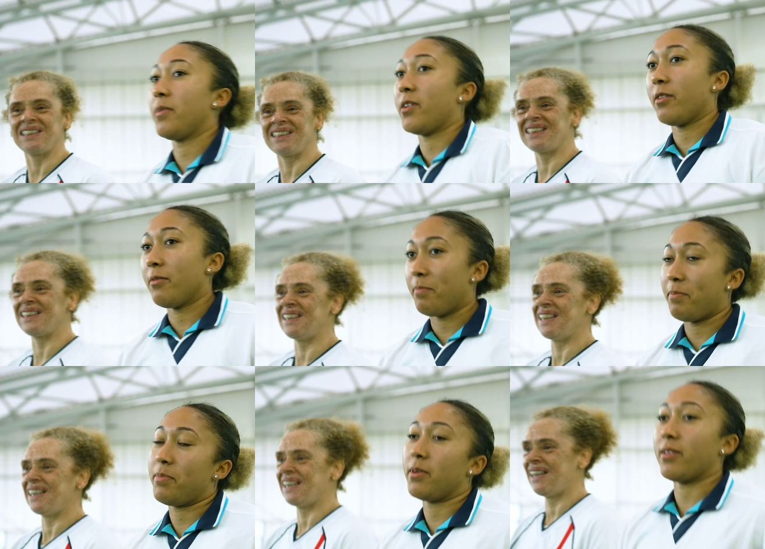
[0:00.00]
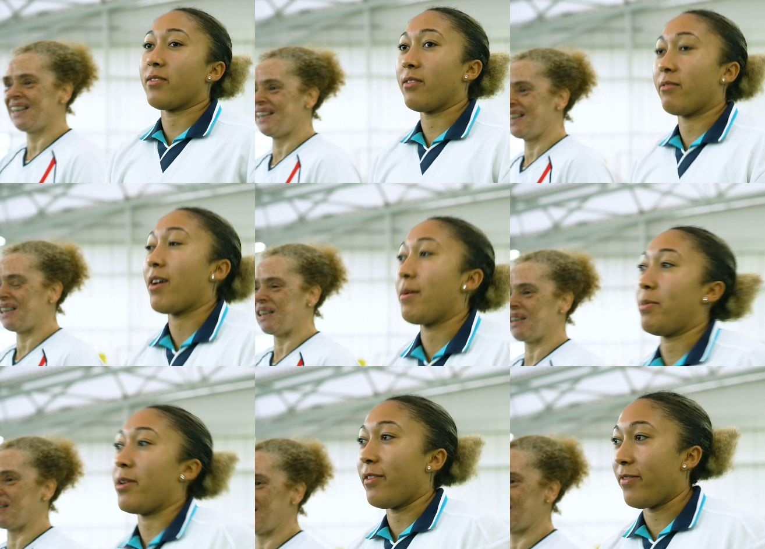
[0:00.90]
Speaker 1: you know, put us on the
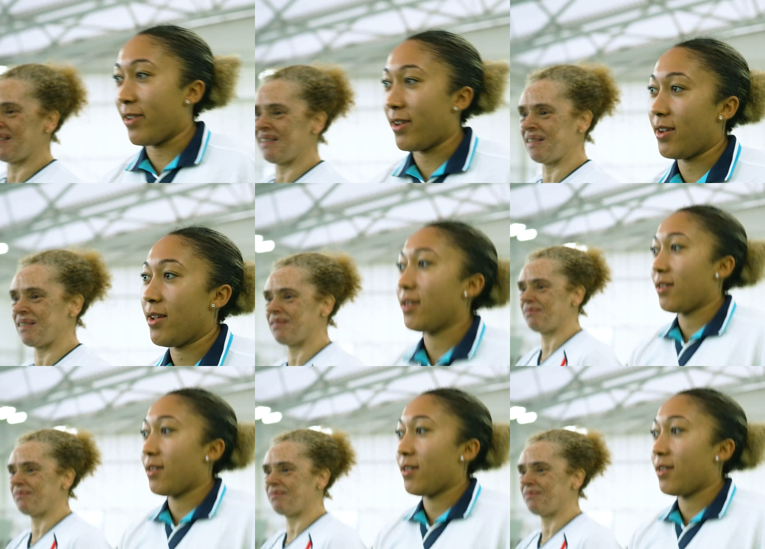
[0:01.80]
right path and